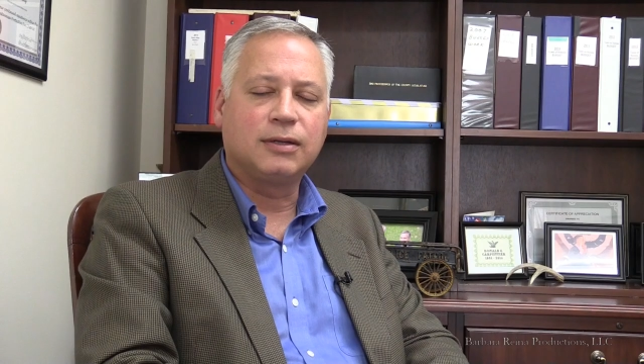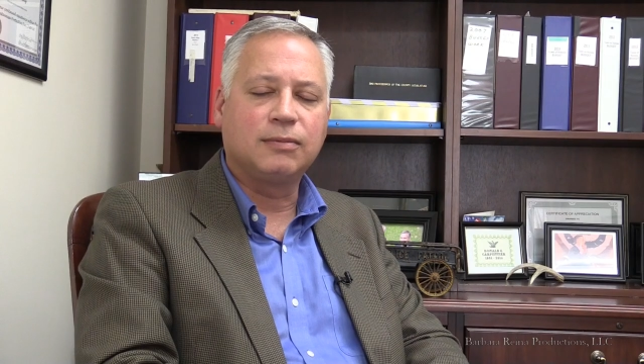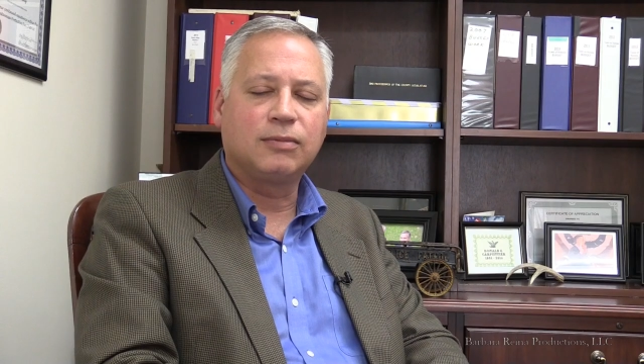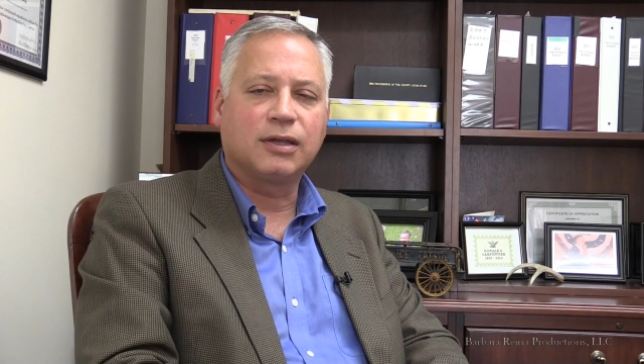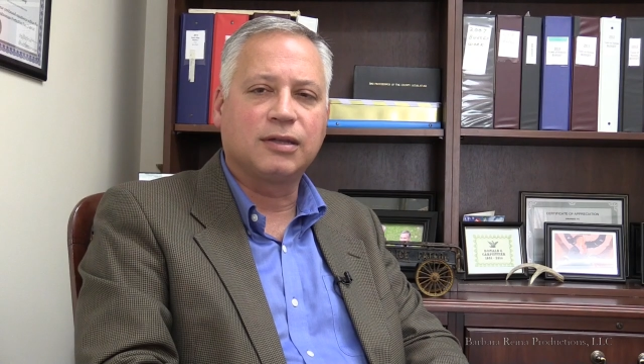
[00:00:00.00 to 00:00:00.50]

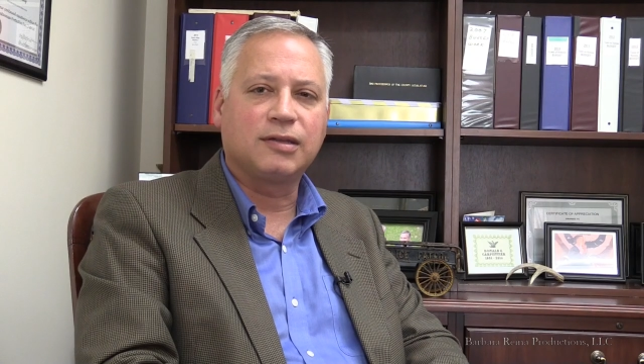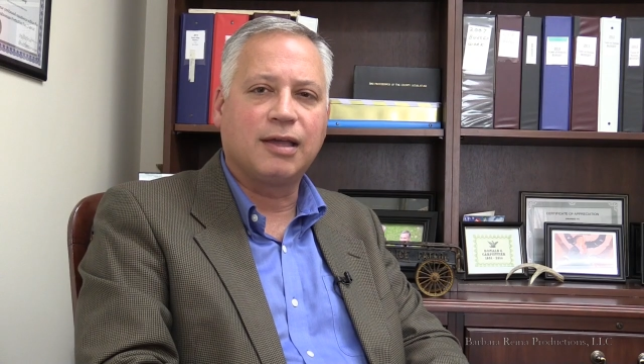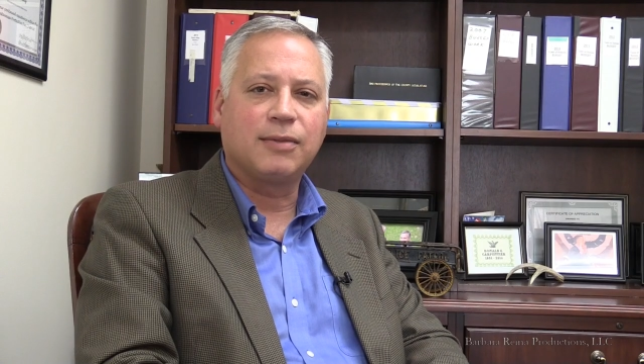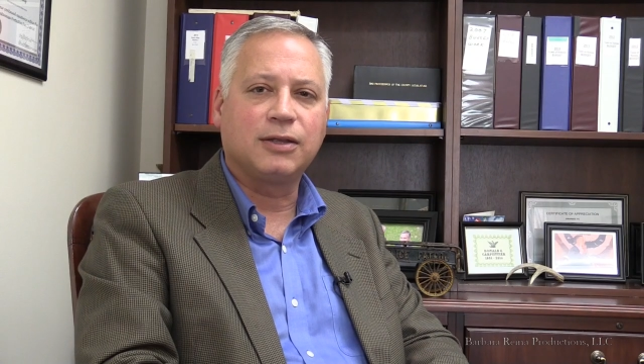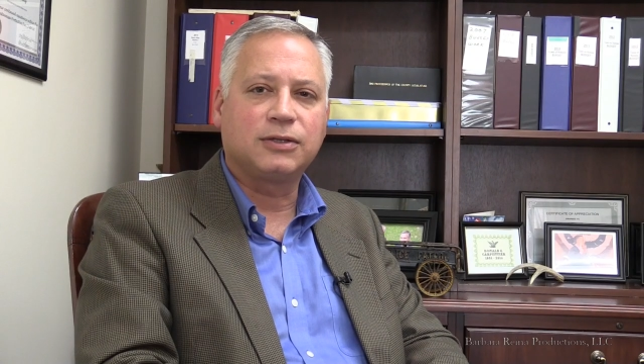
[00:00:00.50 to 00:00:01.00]
and the
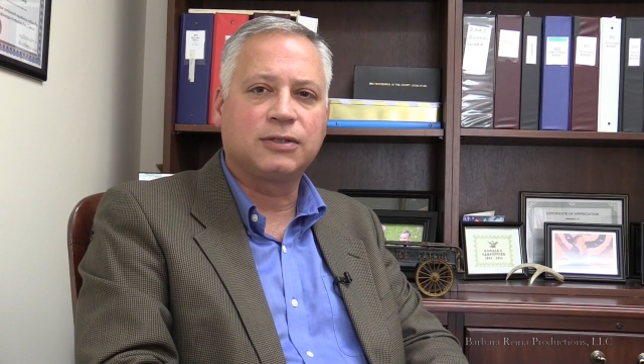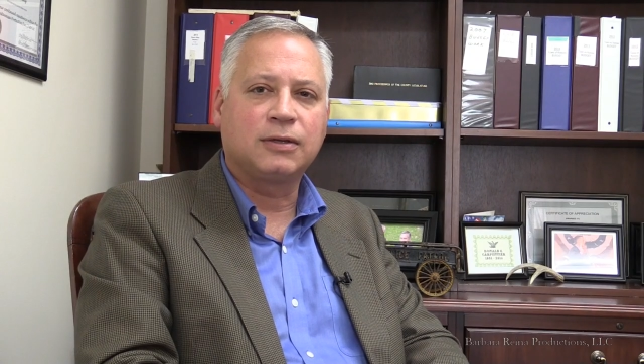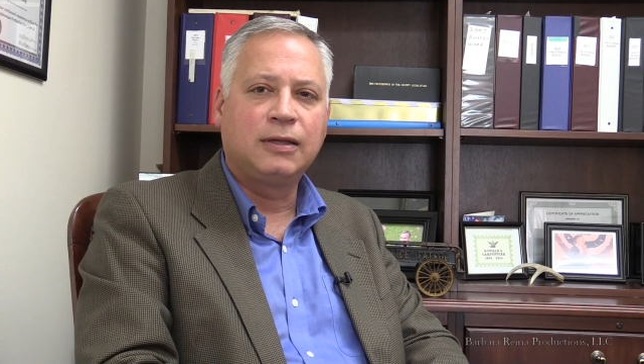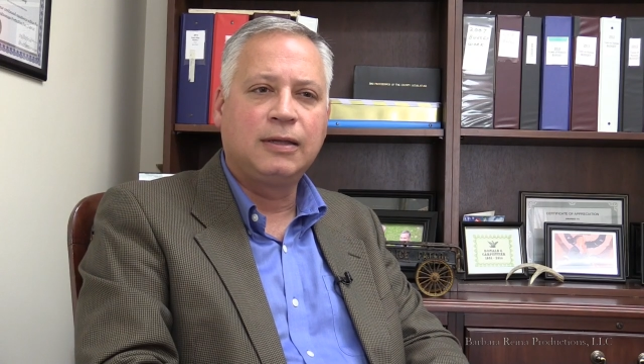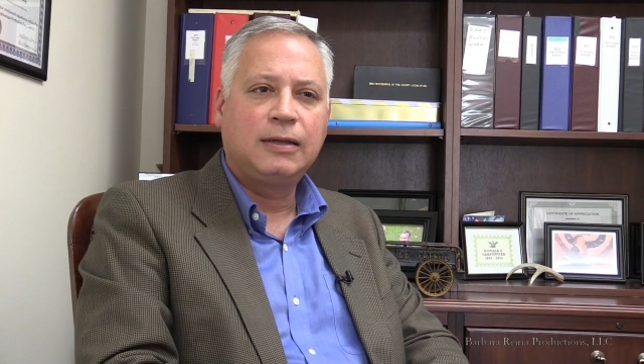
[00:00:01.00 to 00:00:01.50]

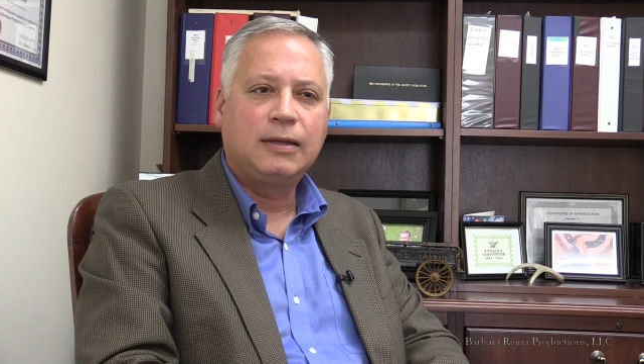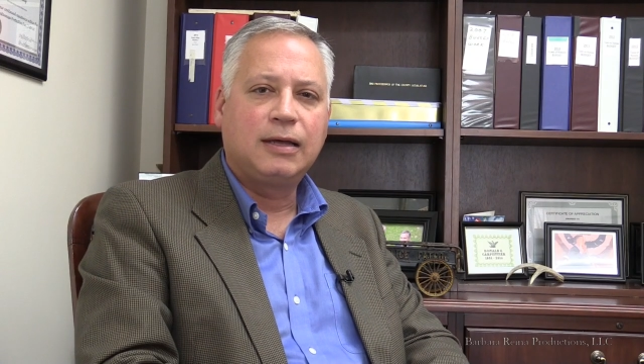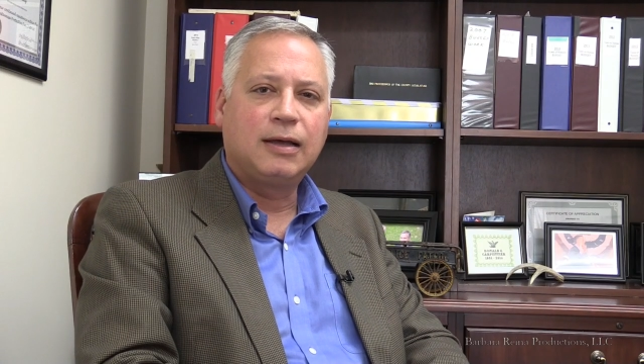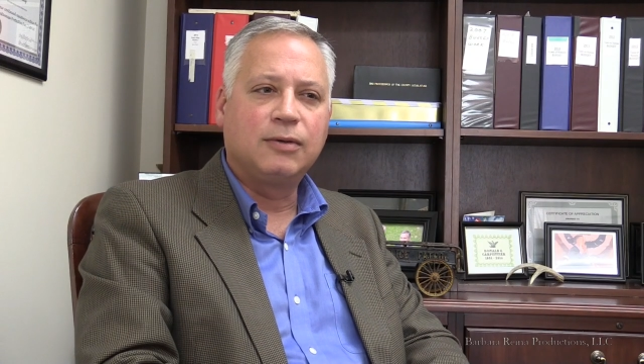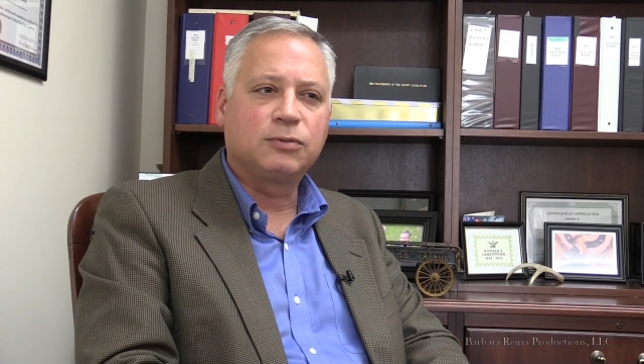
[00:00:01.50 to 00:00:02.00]
contamination.
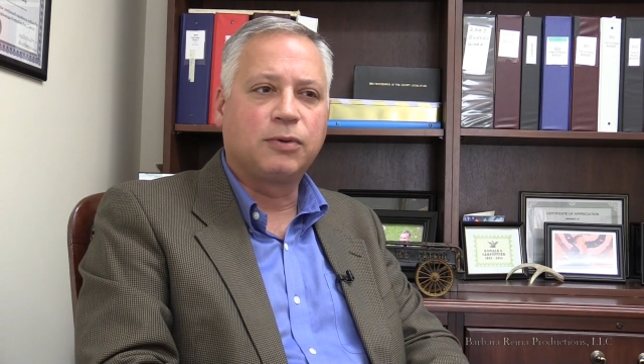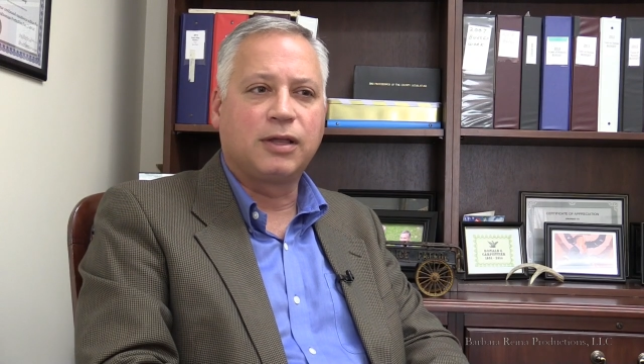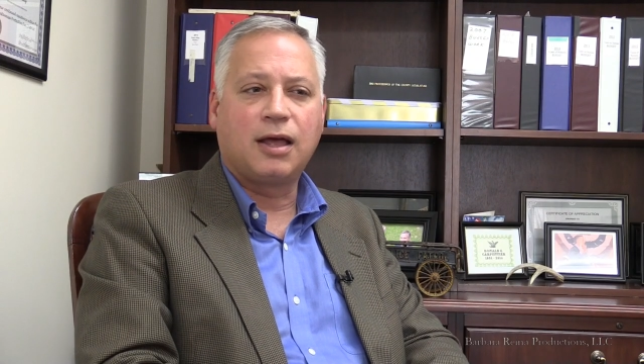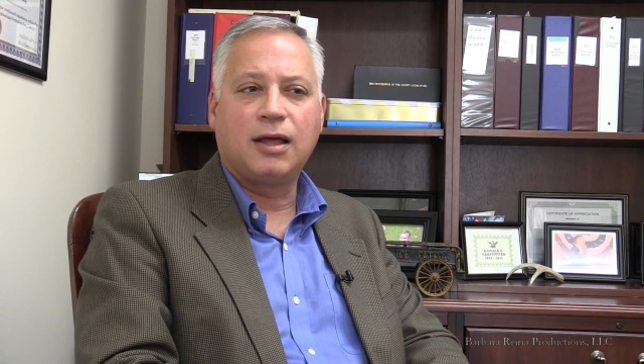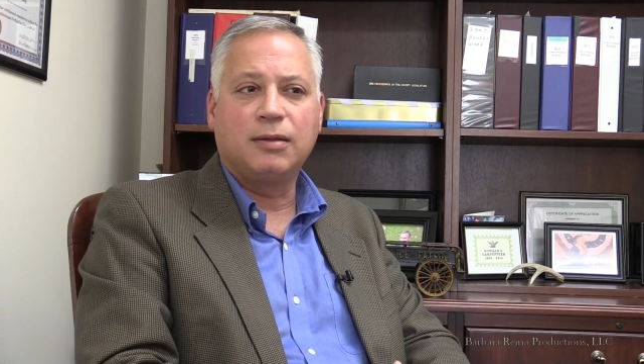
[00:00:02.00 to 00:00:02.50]
Uh, it was
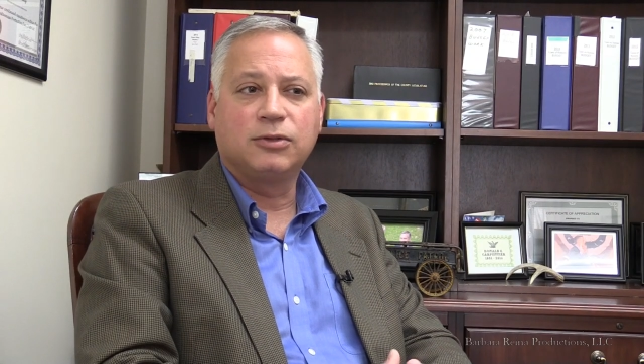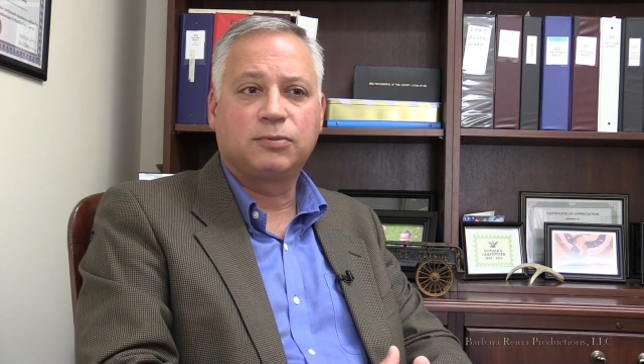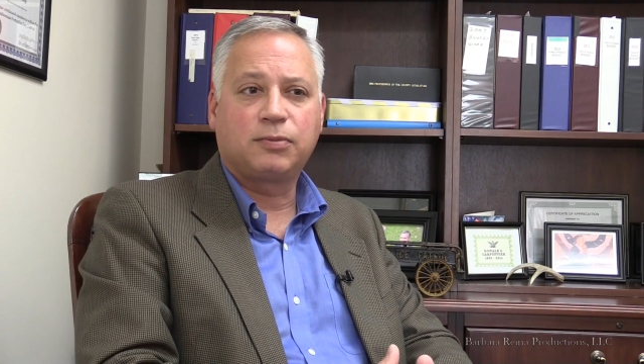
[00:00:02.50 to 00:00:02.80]
pretty it was